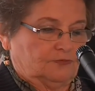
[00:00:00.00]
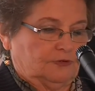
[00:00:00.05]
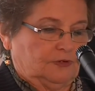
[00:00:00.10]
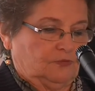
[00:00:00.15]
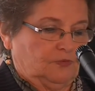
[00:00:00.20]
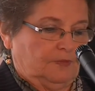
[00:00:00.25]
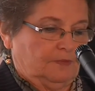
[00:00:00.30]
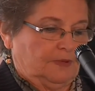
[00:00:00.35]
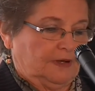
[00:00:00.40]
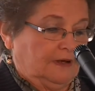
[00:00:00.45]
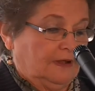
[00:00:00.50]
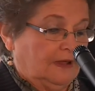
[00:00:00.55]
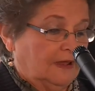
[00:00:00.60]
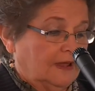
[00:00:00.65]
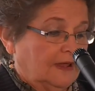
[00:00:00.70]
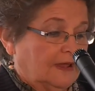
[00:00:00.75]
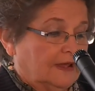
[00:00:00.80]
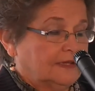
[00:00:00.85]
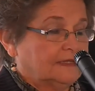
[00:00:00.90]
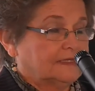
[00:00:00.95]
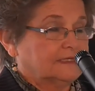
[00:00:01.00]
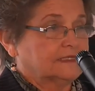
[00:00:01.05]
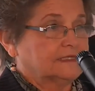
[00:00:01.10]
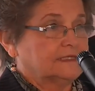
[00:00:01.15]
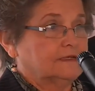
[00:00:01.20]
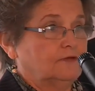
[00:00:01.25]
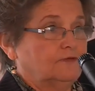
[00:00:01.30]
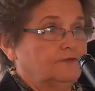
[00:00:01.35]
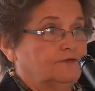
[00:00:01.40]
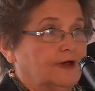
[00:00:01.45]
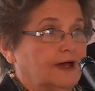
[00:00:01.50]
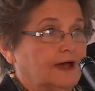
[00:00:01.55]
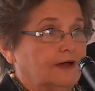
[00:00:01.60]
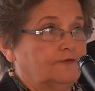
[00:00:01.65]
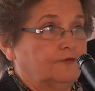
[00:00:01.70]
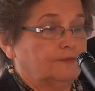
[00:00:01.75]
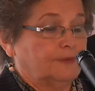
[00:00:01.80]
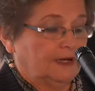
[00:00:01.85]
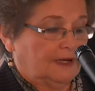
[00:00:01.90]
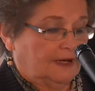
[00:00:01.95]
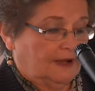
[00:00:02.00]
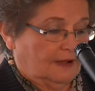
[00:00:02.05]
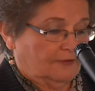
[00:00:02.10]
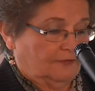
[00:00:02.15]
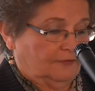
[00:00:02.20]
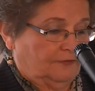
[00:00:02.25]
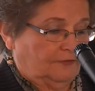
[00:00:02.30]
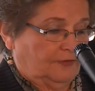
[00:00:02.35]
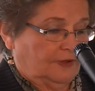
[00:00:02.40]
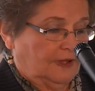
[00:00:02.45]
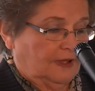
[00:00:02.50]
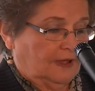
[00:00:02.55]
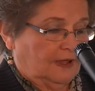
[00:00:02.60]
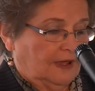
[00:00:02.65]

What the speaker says: three women, is still far from enough.